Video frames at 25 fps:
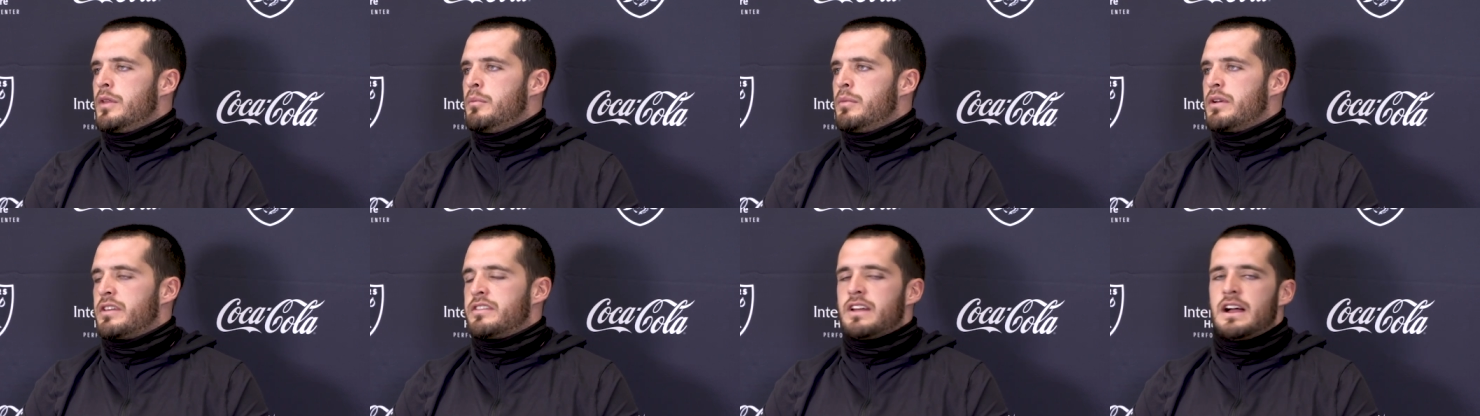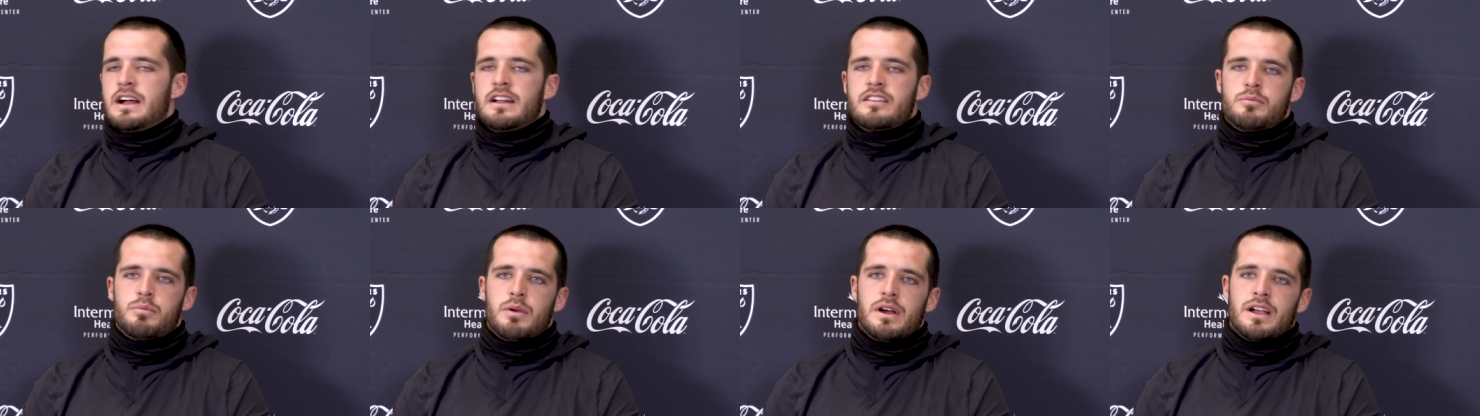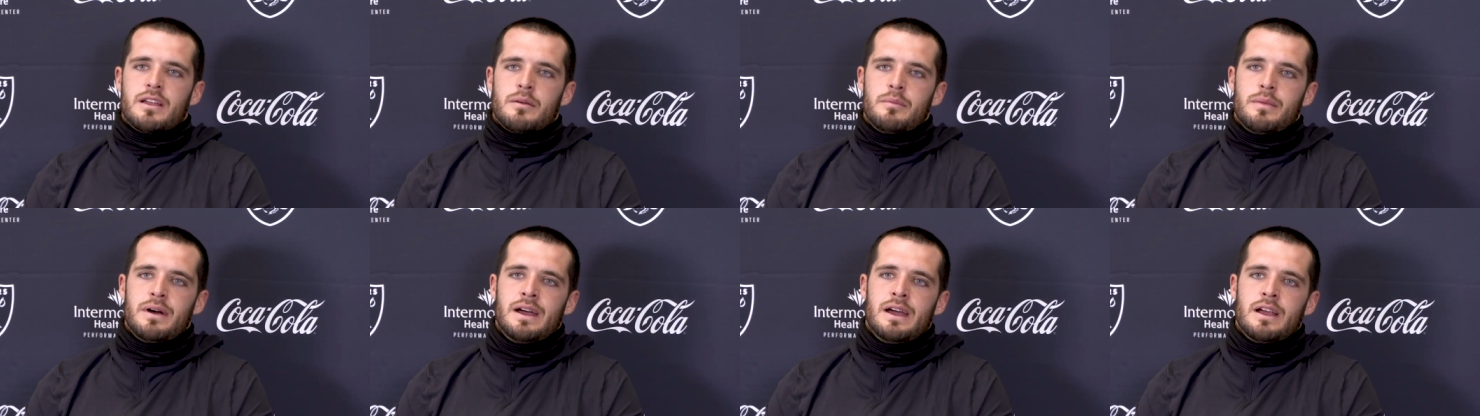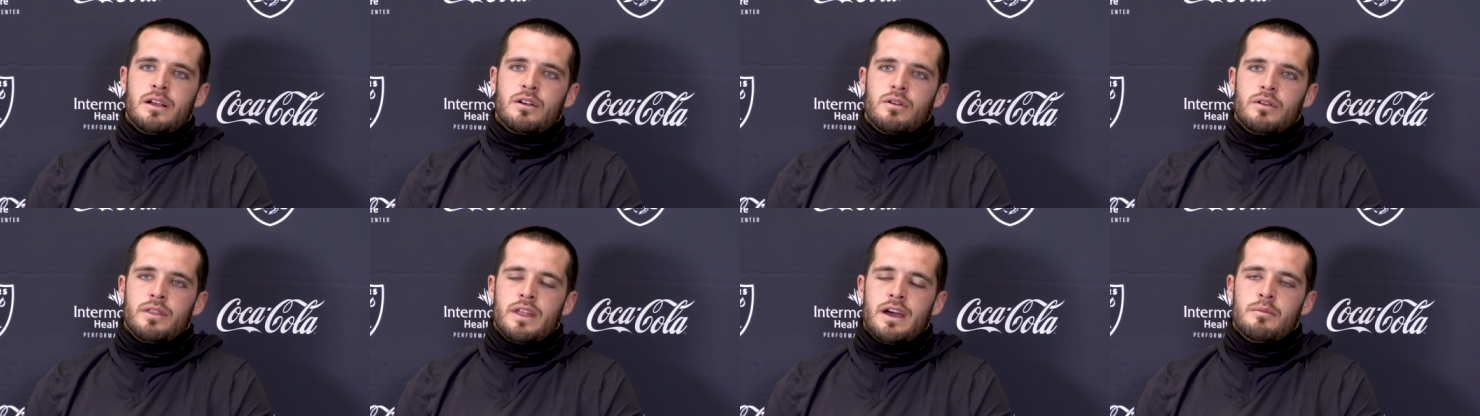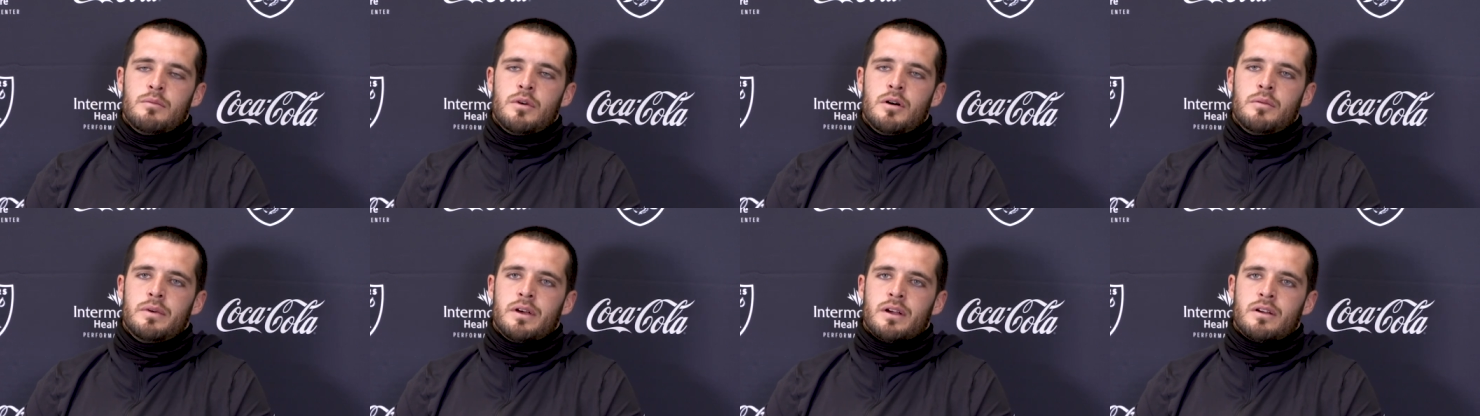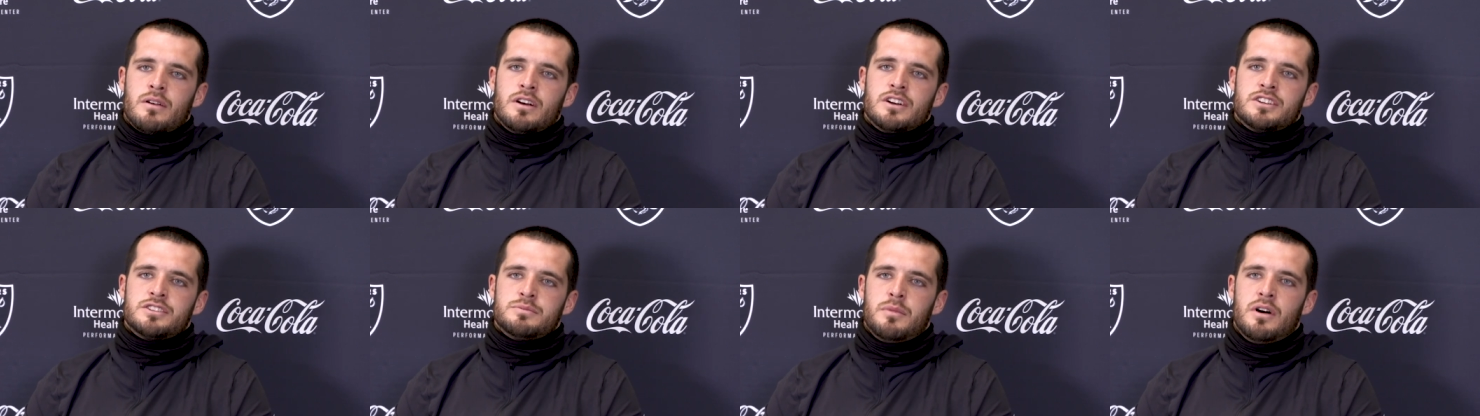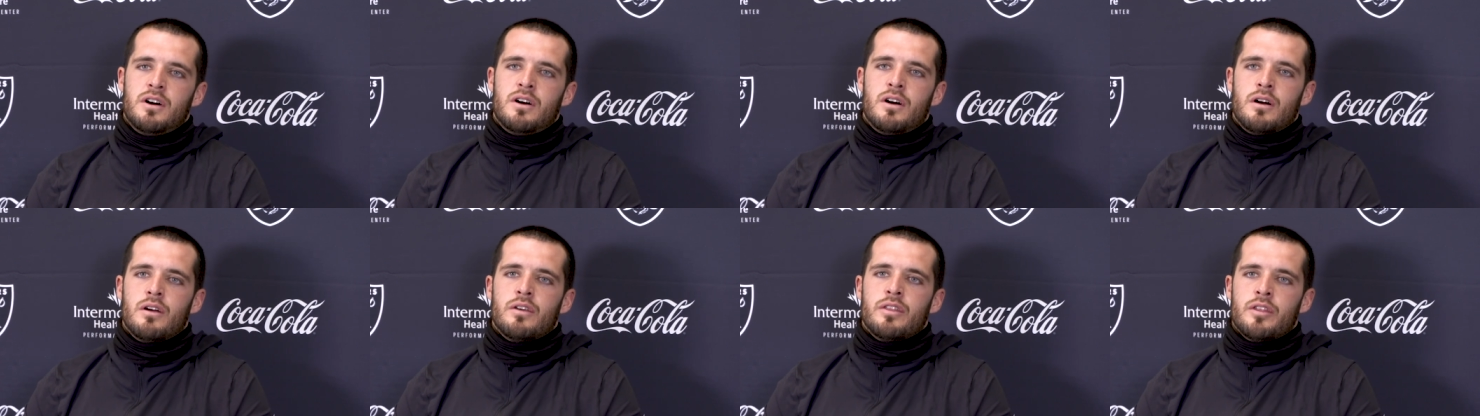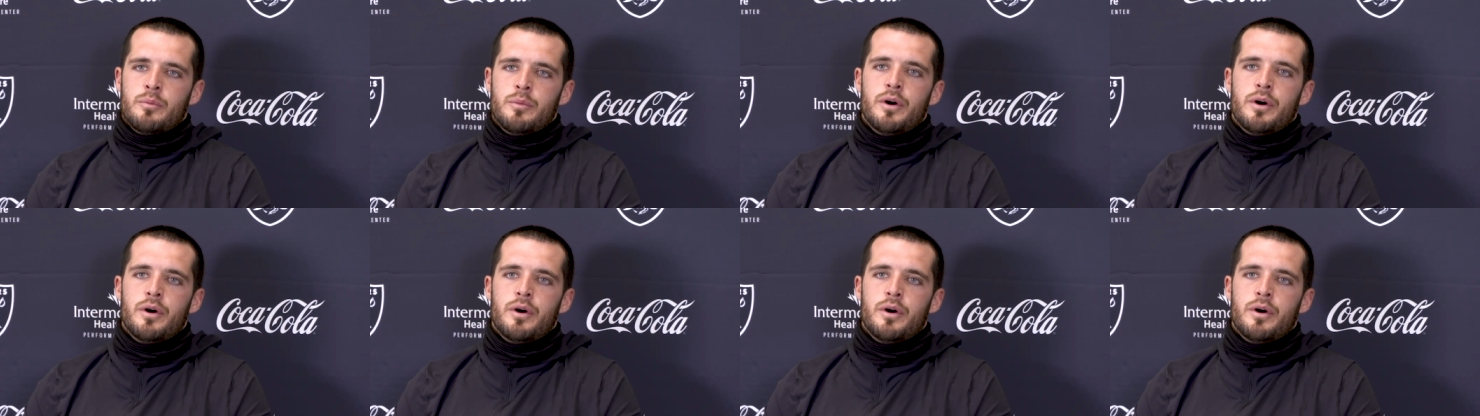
besides breaking my ankle, that moment crushed my heart